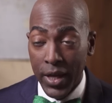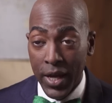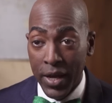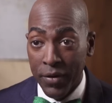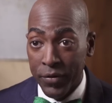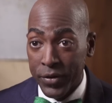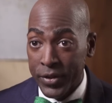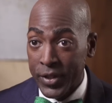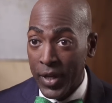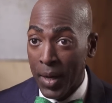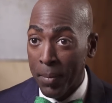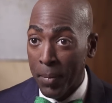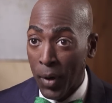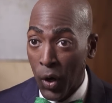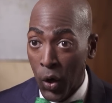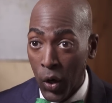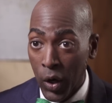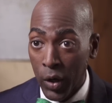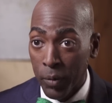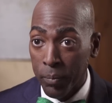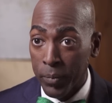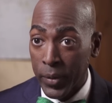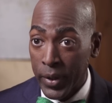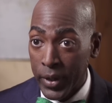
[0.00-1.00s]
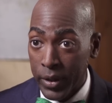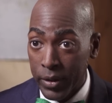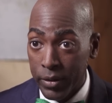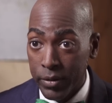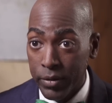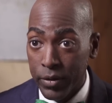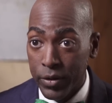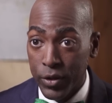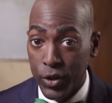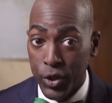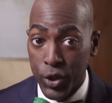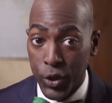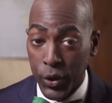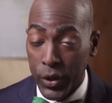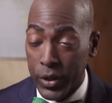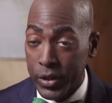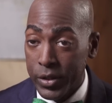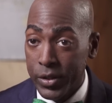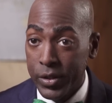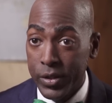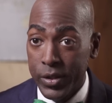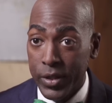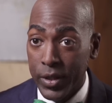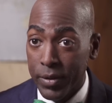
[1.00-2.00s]
Every time my heart beat, you
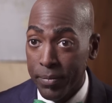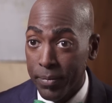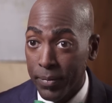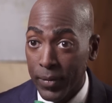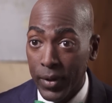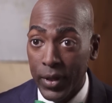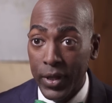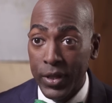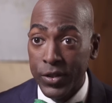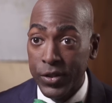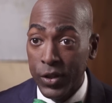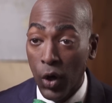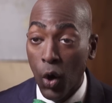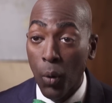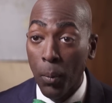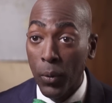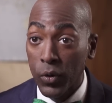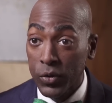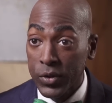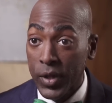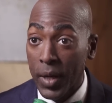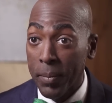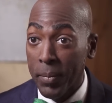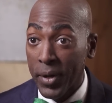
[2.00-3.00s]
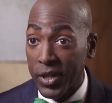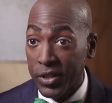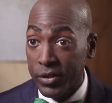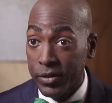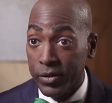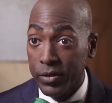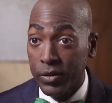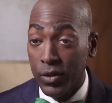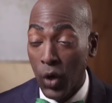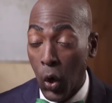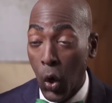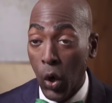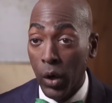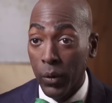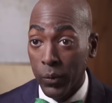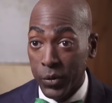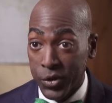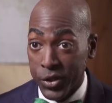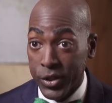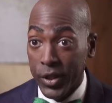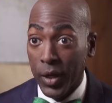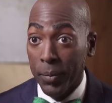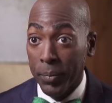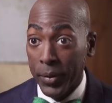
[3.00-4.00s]
could see, it's almost like my heart
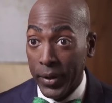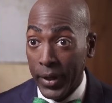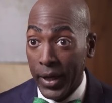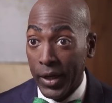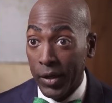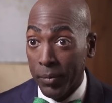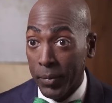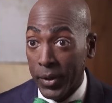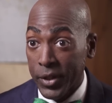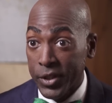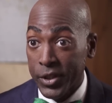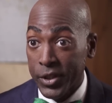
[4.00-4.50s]
was jumping out of my